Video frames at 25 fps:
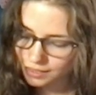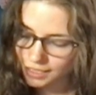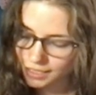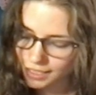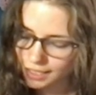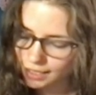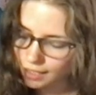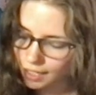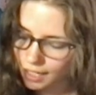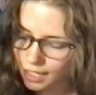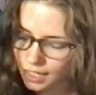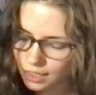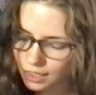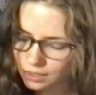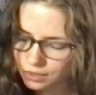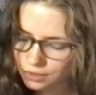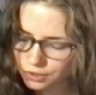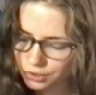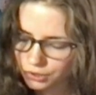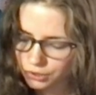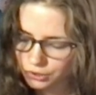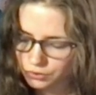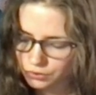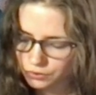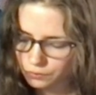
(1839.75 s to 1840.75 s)
It
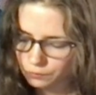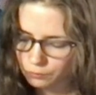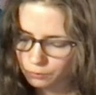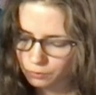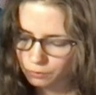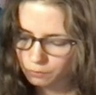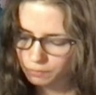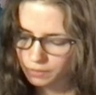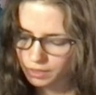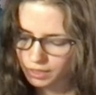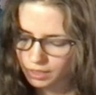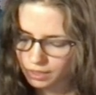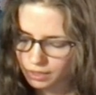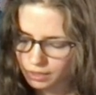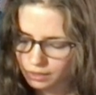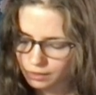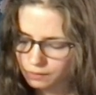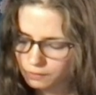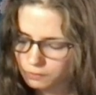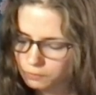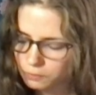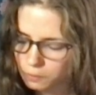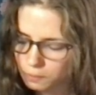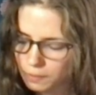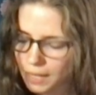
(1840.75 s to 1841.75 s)
hungers for me,
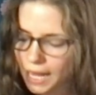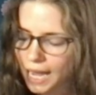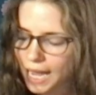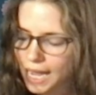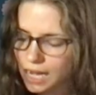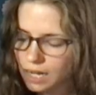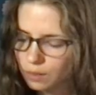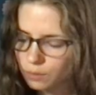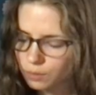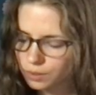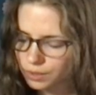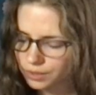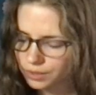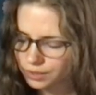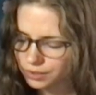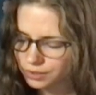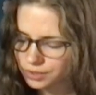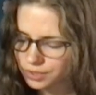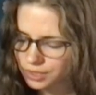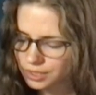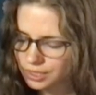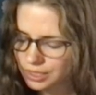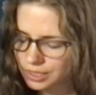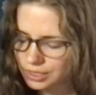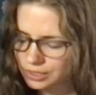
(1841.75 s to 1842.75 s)
for power,
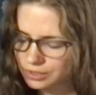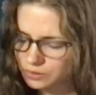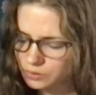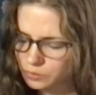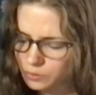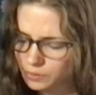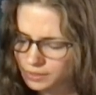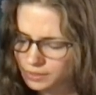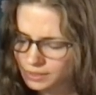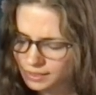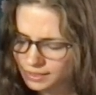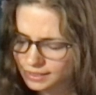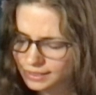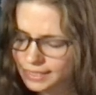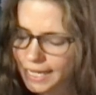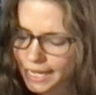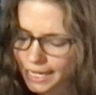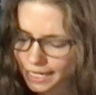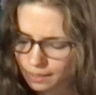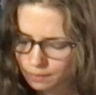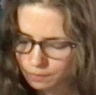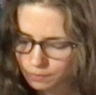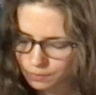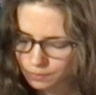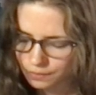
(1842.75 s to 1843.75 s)
to
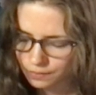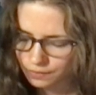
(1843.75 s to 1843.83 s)
escape.